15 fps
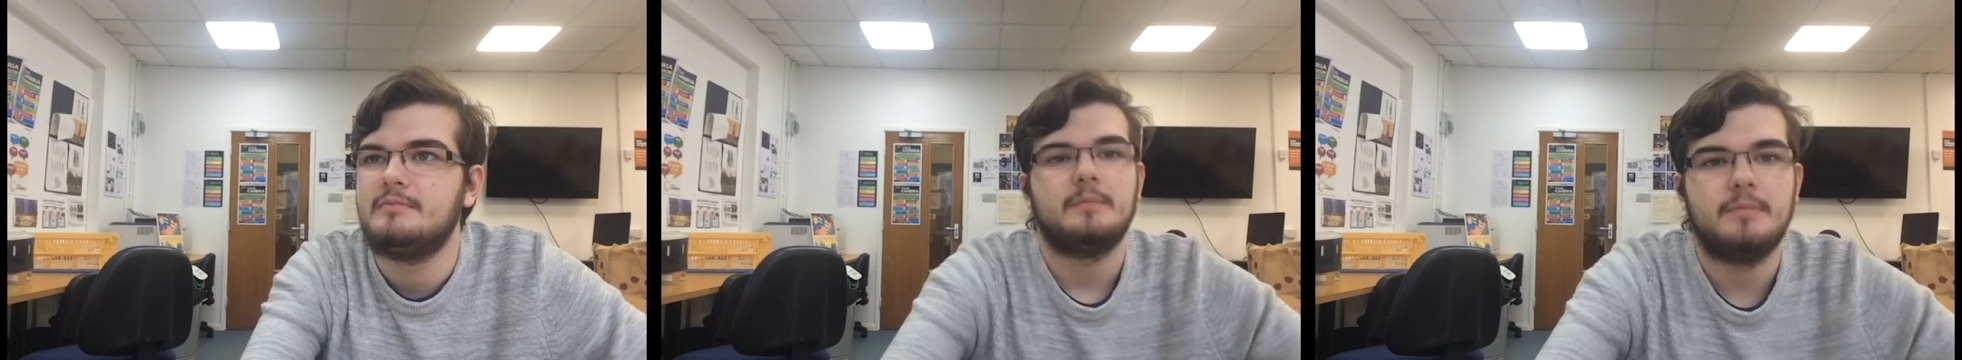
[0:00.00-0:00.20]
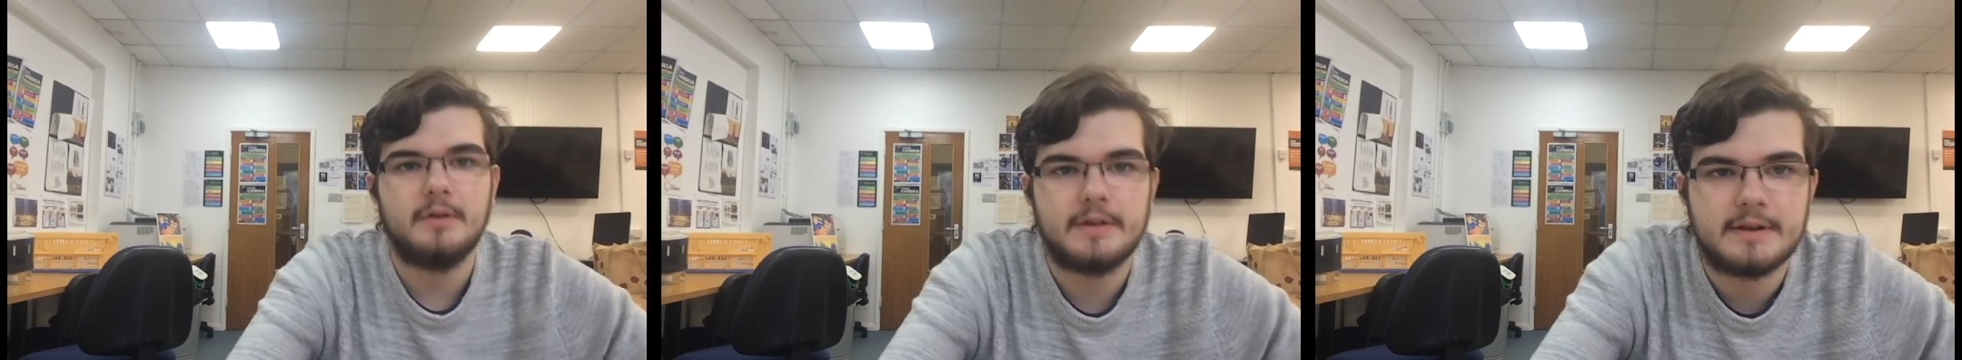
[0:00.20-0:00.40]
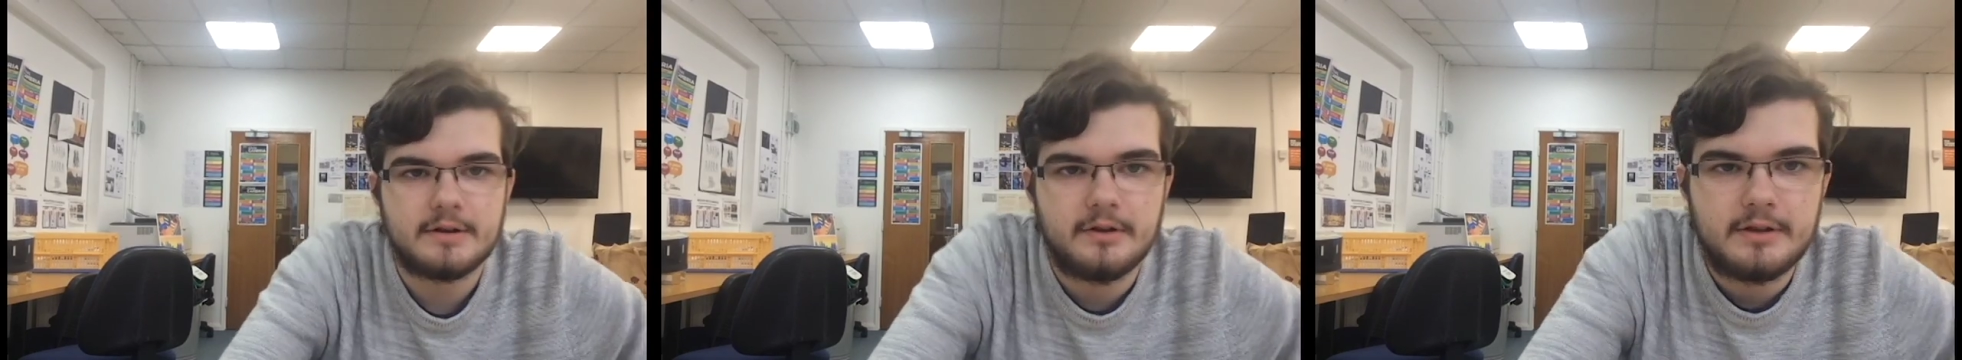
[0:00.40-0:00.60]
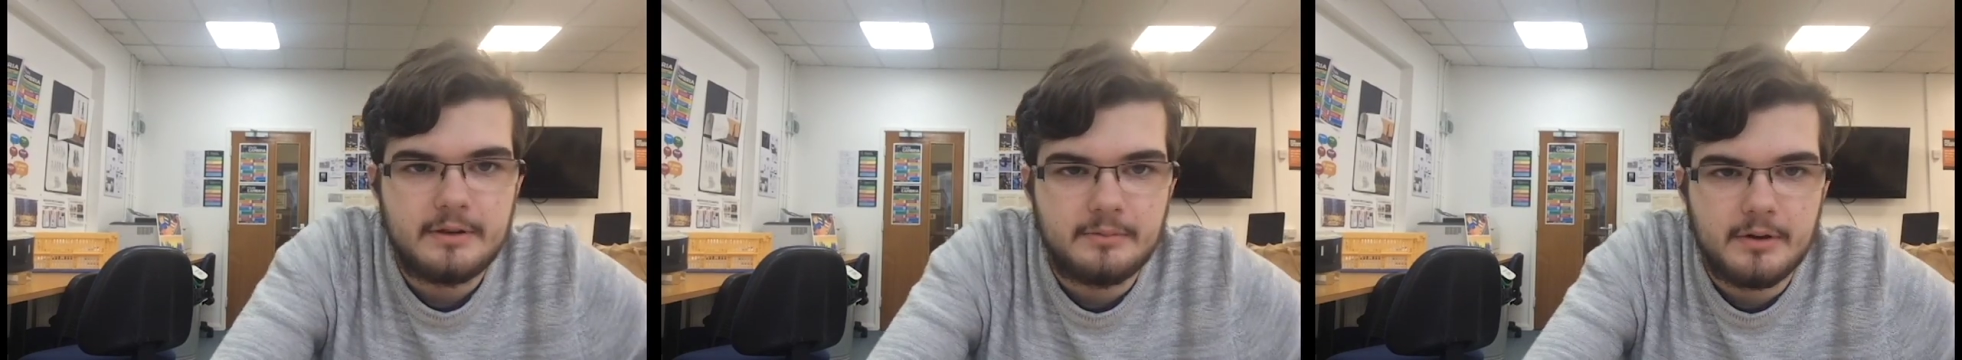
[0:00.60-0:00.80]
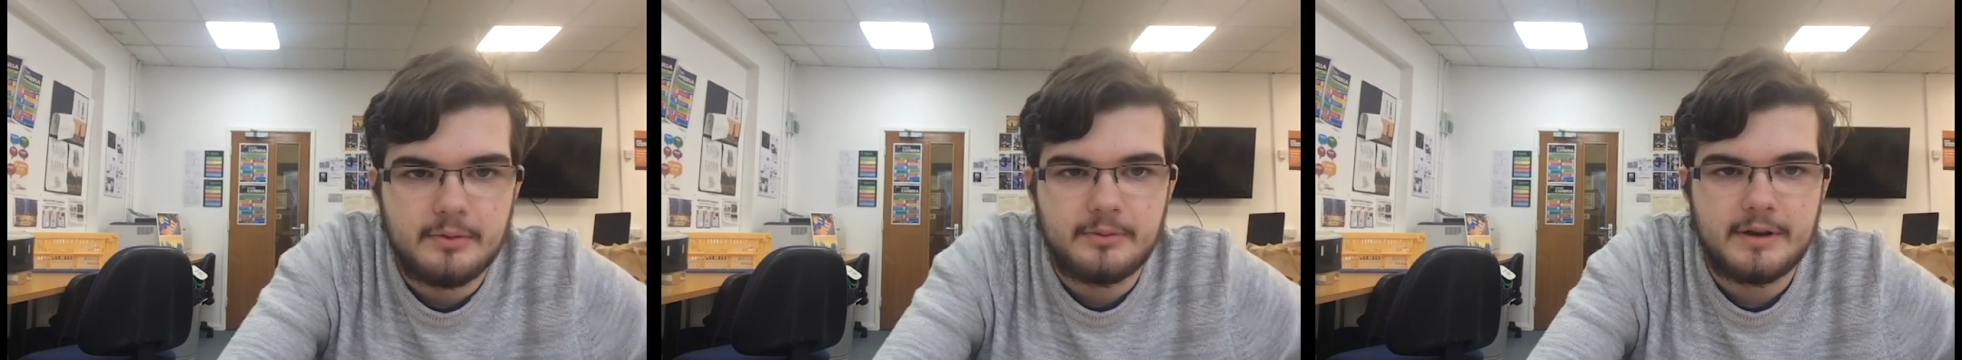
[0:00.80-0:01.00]
But there's only
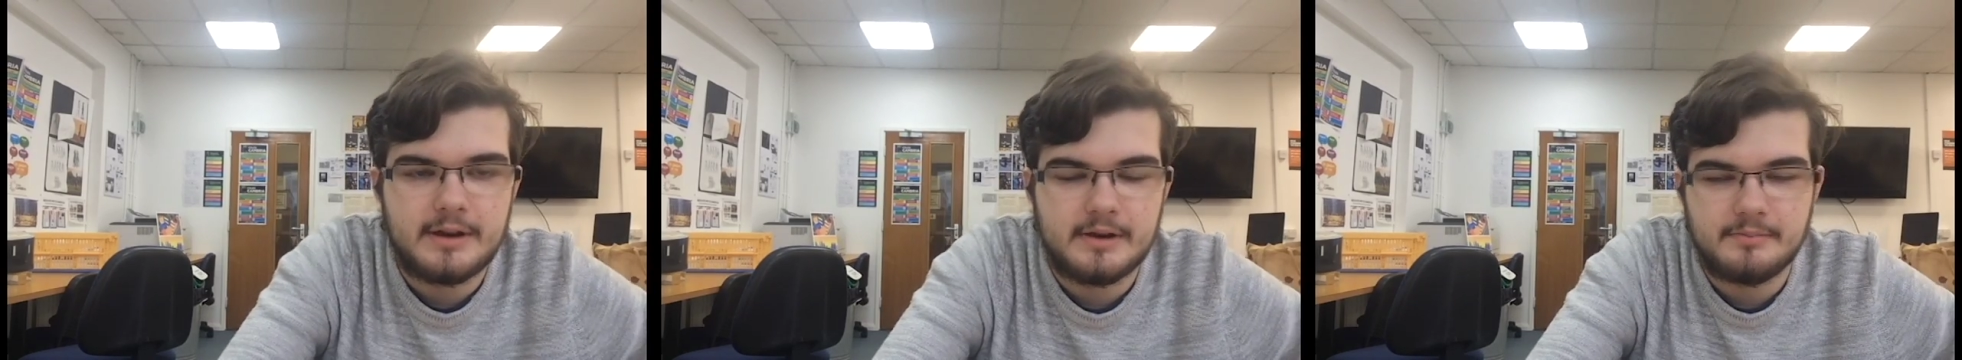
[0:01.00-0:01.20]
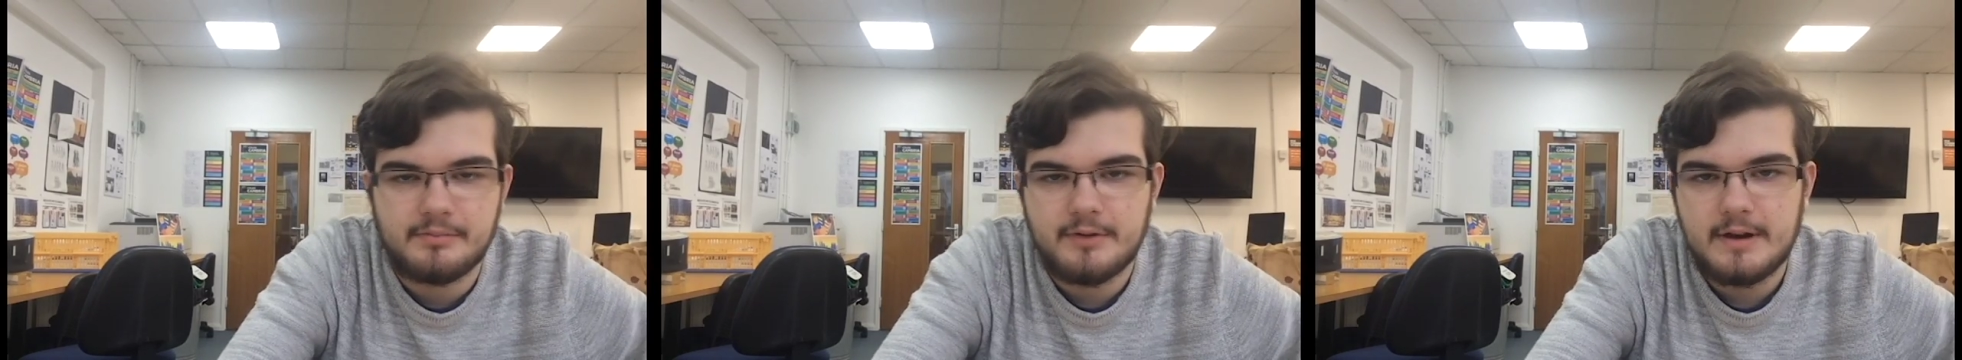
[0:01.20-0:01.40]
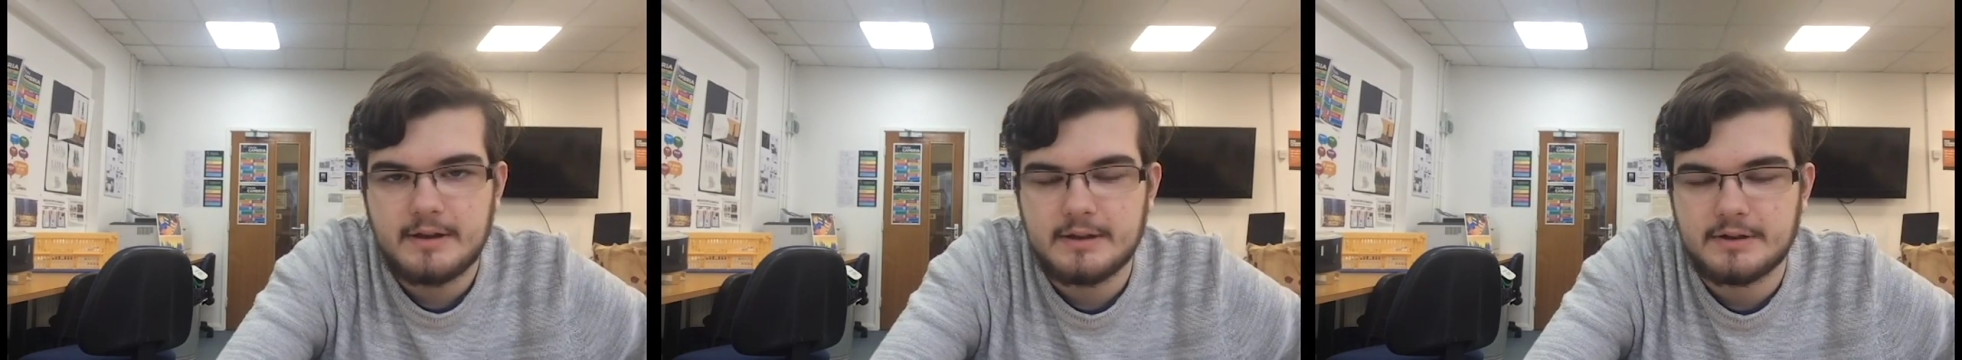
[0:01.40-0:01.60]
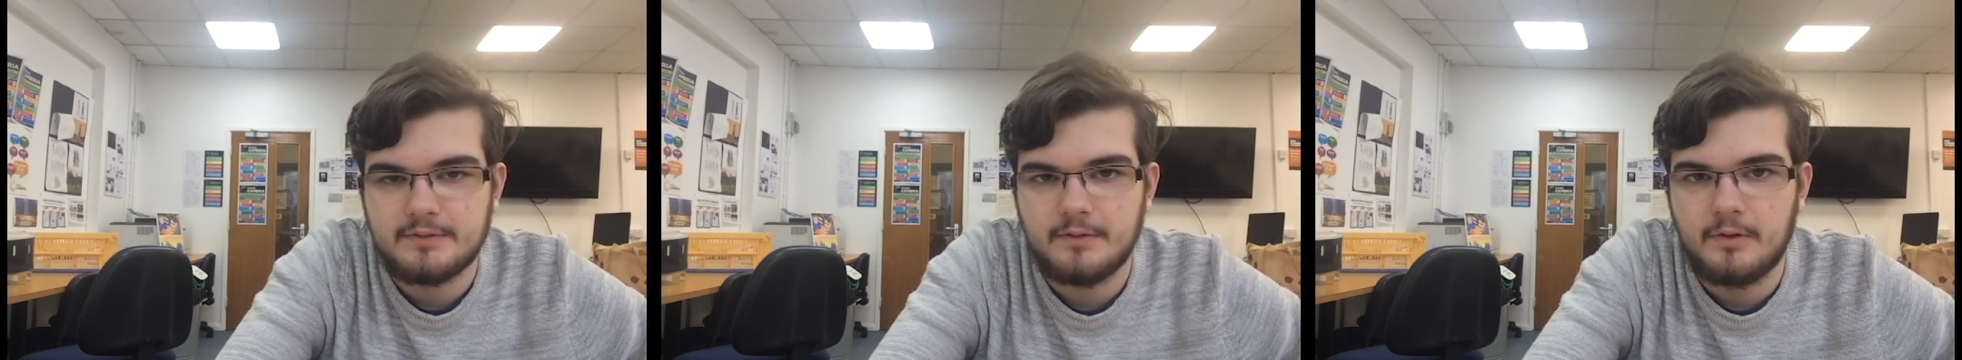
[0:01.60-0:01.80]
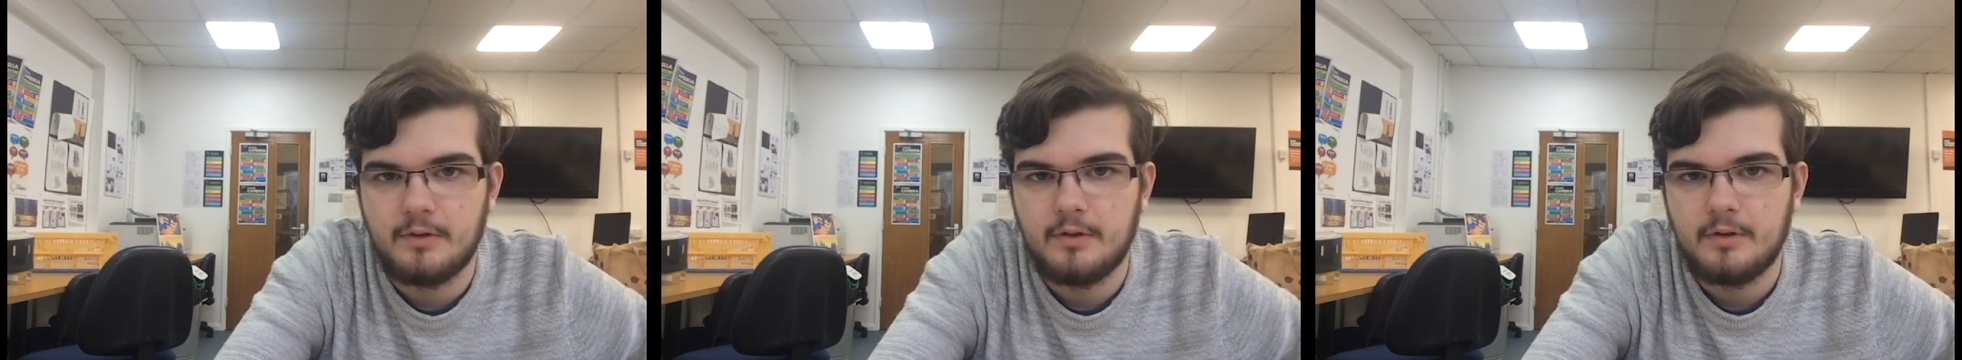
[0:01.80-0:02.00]
one way you can break this
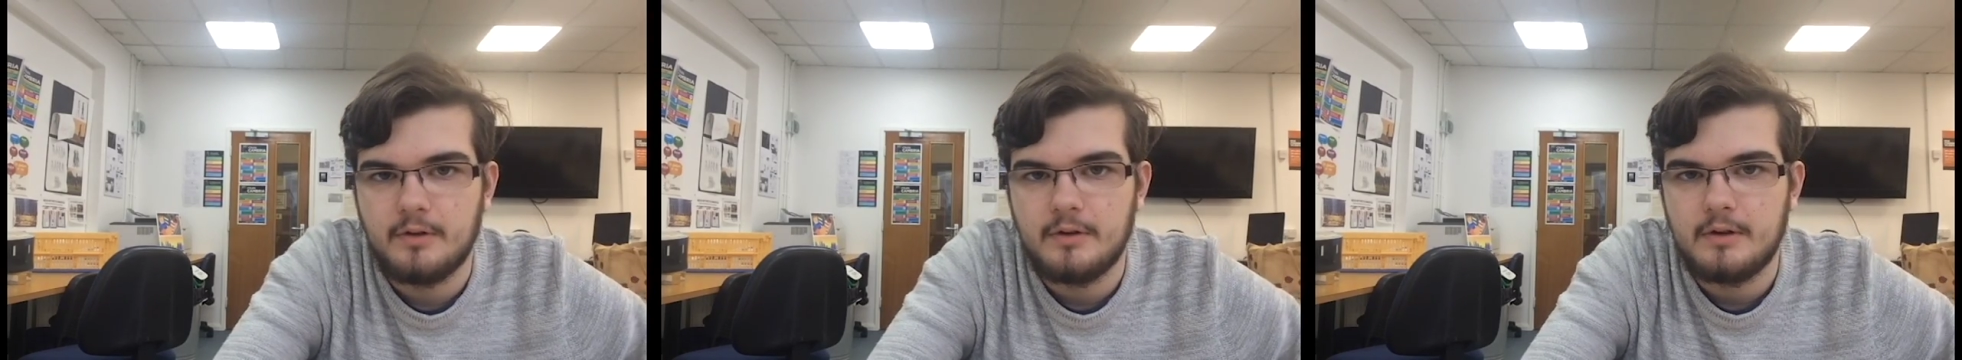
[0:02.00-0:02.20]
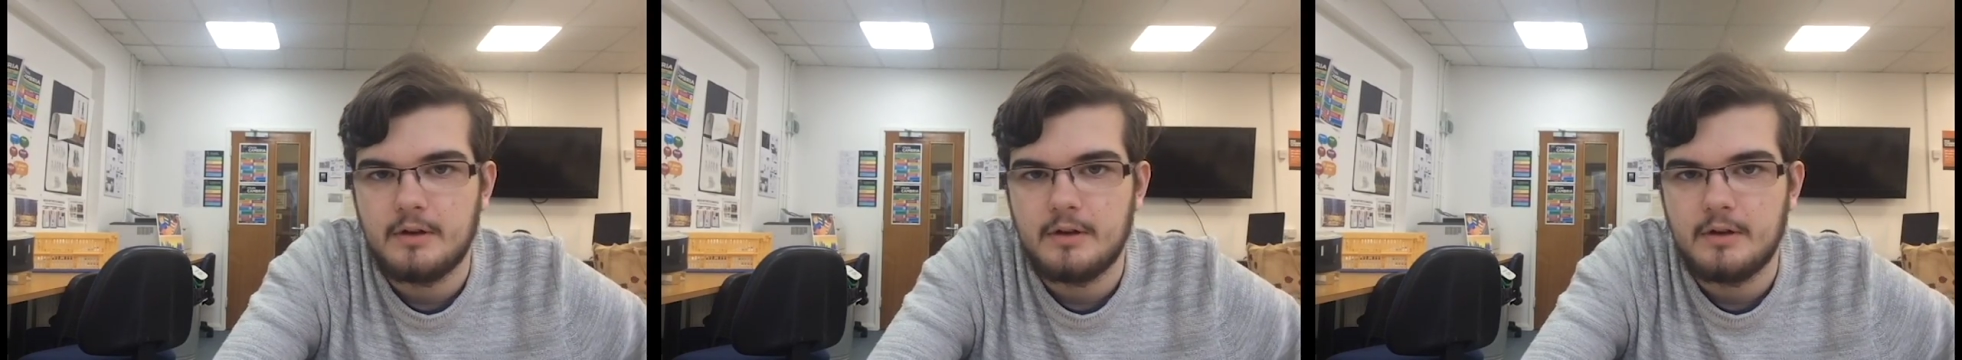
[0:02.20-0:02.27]
rule.